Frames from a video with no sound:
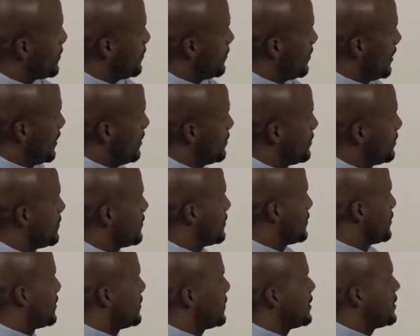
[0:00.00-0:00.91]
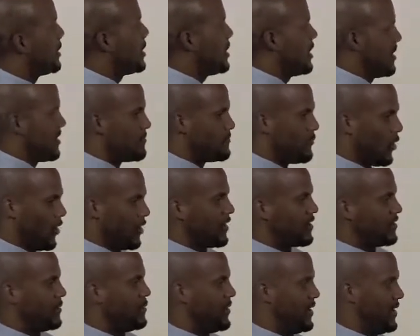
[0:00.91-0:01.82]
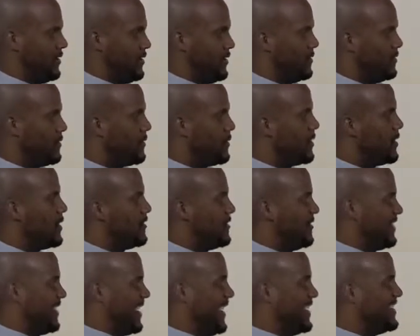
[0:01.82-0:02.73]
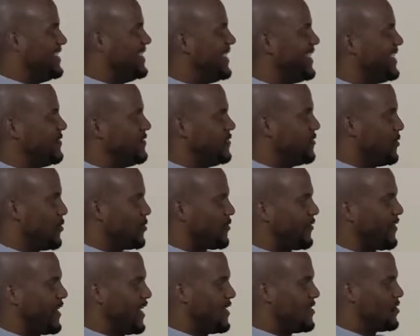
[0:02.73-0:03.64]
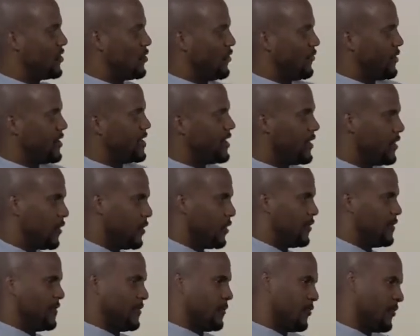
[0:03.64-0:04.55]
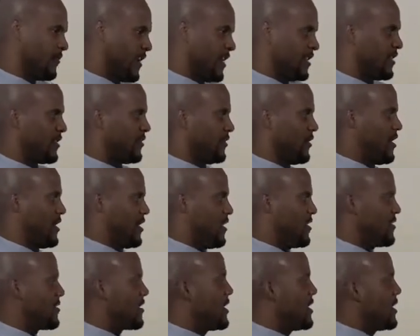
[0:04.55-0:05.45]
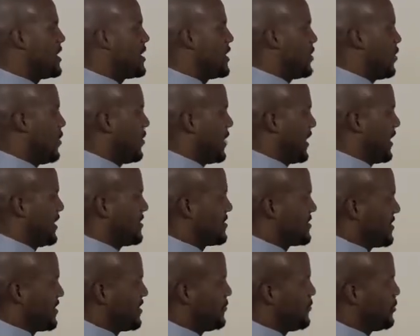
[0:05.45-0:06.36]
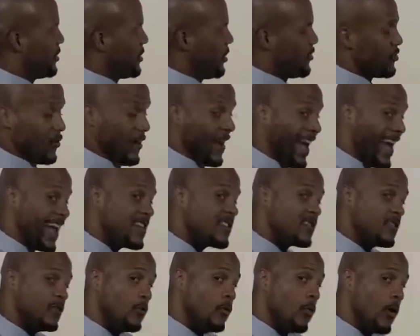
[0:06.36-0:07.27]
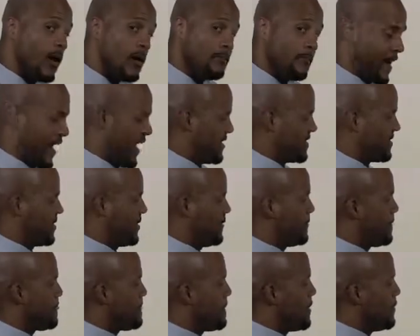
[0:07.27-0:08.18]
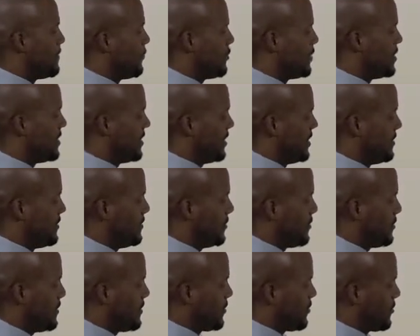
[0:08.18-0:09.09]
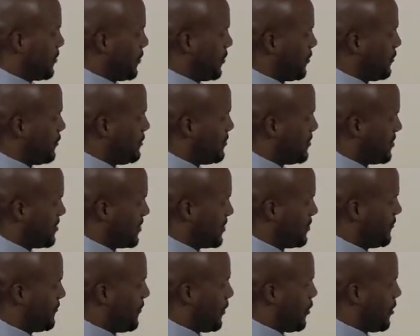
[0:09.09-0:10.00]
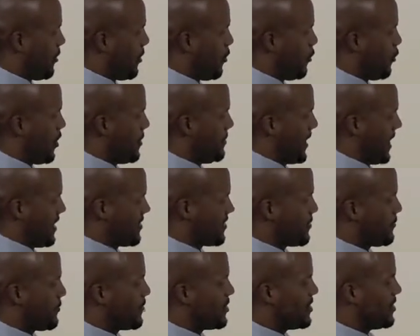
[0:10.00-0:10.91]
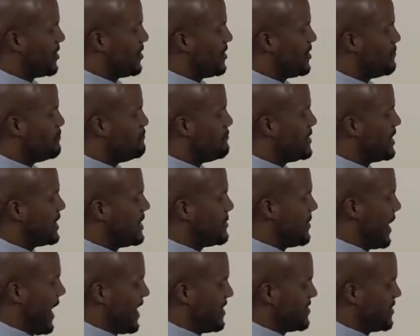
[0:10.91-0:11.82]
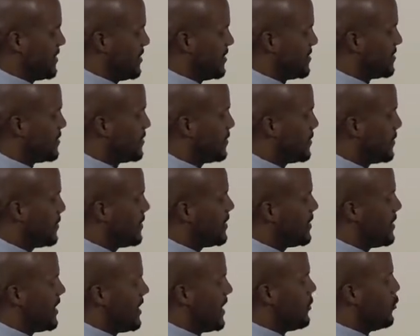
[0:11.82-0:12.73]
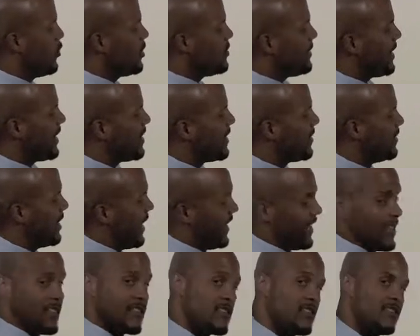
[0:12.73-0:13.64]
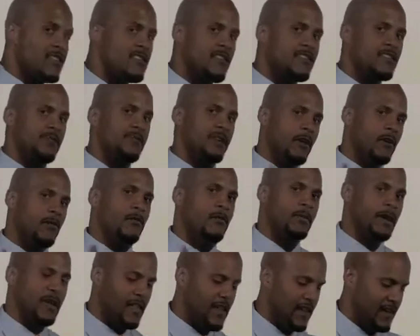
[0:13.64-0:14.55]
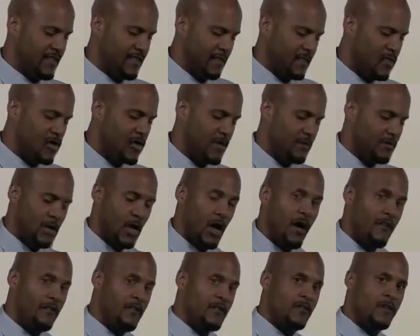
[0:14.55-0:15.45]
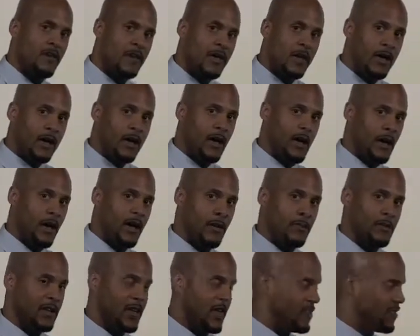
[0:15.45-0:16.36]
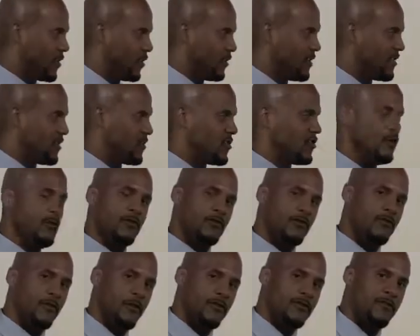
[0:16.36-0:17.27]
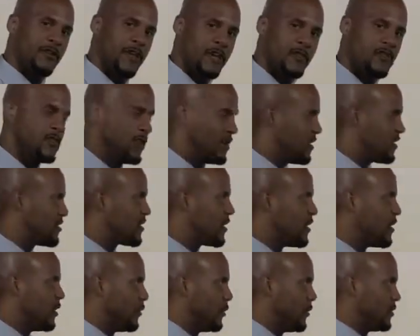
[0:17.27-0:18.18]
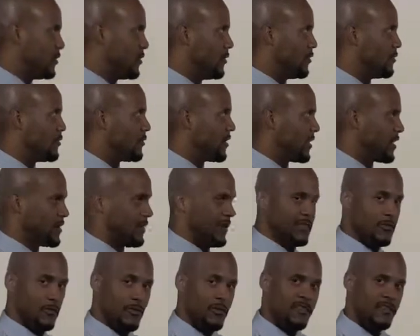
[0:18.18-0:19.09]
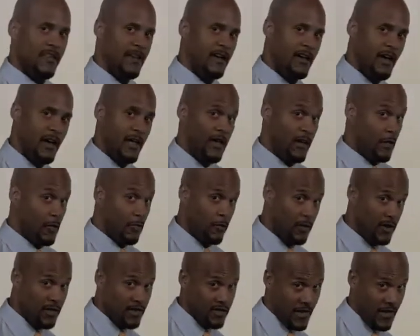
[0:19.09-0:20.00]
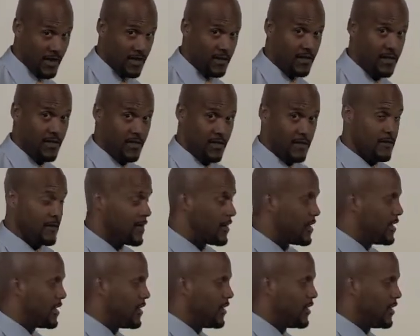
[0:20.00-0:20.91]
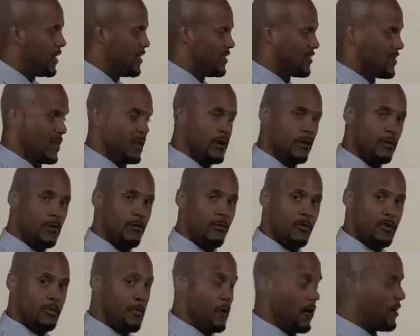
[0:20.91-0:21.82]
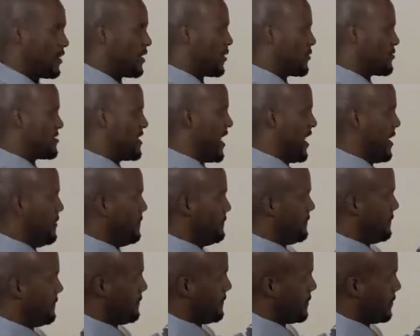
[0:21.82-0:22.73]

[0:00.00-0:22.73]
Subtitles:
Right? It's market dependent. And the idea of diversification over here in the prevailing thought is, okay, instead of putting all your eggs in one basket, put it in, so instead of one basket, put it in mini baskets. And one of my clients, and this isn't me, one of my clients actually came in the office a couple of days ago, and he says, you know what diversification is when you're thinking about the risk tank, Kyle? I go, what is that? And he says, when the market goes down,